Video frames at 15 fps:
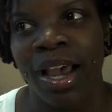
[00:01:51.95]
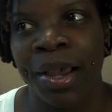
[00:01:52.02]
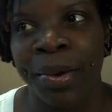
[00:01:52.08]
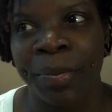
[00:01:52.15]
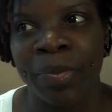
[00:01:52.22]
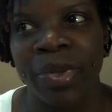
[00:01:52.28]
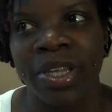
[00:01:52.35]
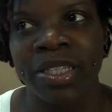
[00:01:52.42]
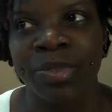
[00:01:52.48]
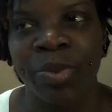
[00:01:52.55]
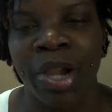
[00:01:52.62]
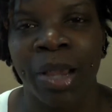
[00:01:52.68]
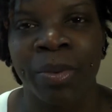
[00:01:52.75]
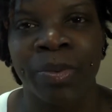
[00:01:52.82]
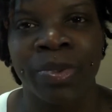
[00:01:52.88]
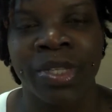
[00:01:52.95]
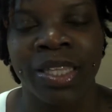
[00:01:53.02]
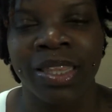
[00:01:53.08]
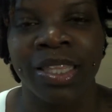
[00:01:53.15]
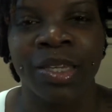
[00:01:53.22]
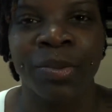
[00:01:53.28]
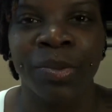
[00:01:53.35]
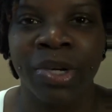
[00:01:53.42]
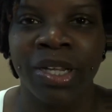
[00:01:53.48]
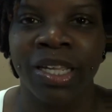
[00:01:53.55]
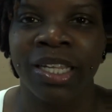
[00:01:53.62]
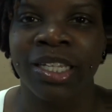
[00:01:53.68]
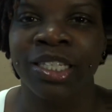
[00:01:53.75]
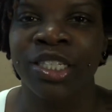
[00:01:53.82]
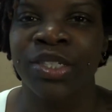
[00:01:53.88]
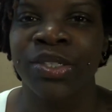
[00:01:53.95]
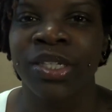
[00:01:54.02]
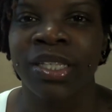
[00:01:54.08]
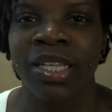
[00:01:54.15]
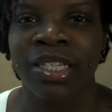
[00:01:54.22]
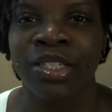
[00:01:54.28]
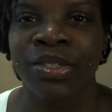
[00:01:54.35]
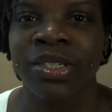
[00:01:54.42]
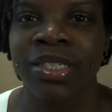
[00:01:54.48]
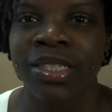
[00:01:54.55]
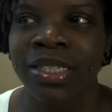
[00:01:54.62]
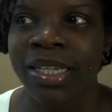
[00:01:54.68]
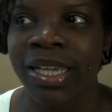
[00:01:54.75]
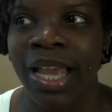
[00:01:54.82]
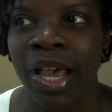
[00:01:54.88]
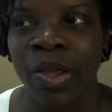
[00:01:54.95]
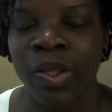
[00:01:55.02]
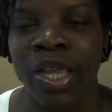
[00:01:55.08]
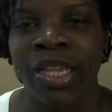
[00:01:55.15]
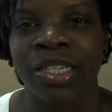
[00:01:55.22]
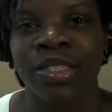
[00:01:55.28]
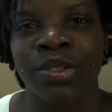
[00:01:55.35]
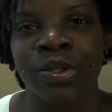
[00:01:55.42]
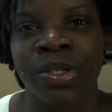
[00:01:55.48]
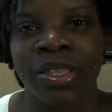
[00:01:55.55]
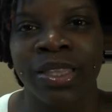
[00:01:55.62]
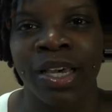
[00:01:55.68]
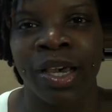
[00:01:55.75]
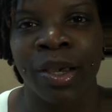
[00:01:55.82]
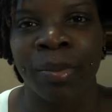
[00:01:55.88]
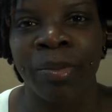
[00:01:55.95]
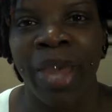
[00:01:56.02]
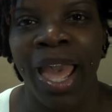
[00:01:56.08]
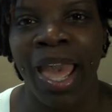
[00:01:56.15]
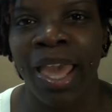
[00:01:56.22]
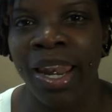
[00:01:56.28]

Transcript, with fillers: Um, it's probably the one industry that you can stick out like a sore thumb